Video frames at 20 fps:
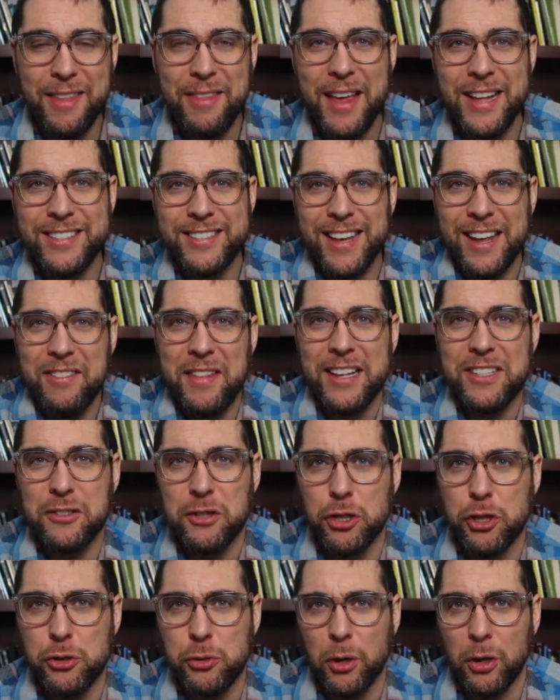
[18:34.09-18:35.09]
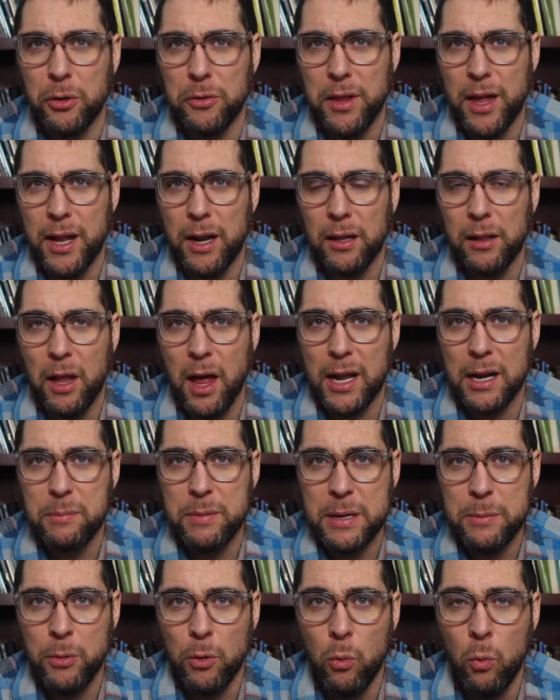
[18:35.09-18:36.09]
and that's and that's the struggle that a lot
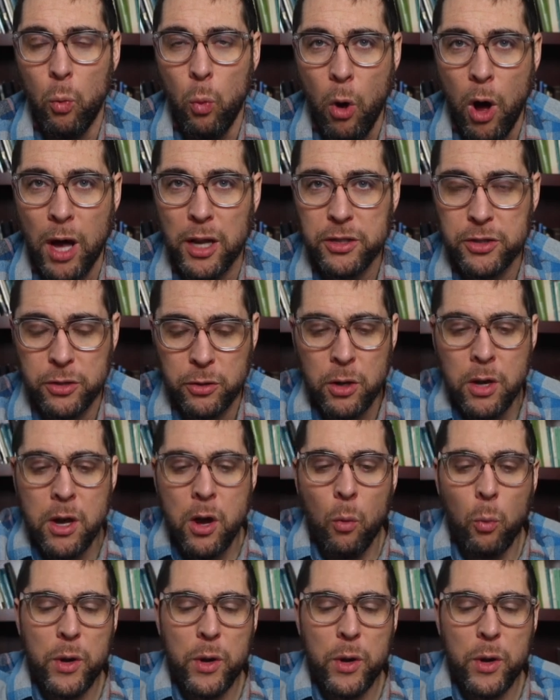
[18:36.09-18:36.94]
of people want to